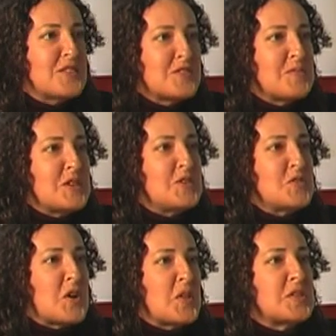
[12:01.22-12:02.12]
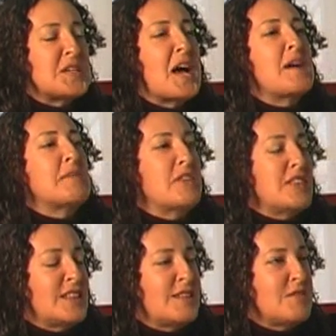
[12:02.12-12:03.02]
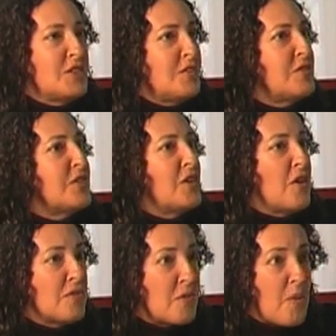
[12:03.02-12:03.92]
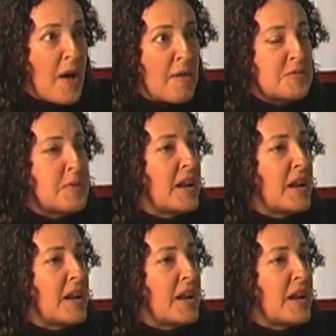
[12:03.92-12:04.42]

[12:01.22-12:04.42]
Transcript: this from teachers all the time. I think they really feel overwhelmed,